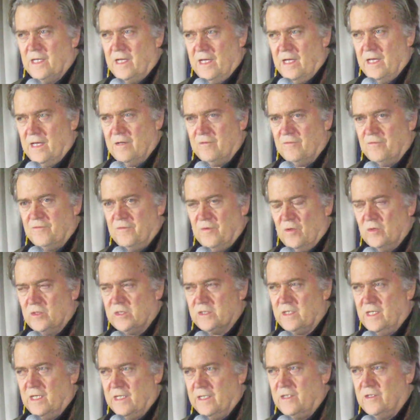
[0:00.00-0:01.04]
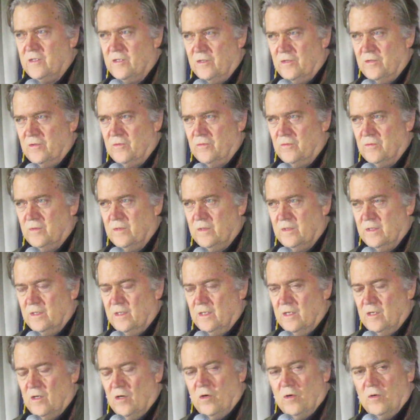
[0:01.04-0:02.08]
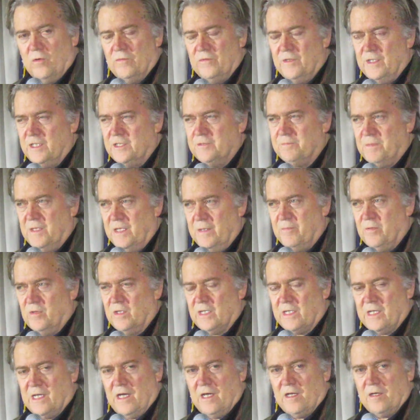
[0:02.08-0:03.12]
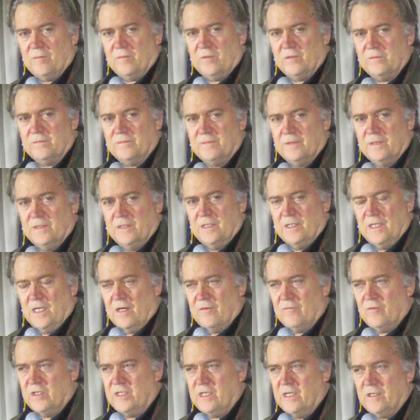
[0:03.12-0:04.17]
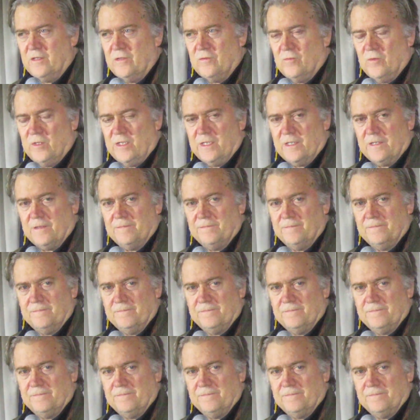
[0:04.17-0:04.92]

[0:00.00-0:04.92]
to have folks like you hold these people accountable every day of the week.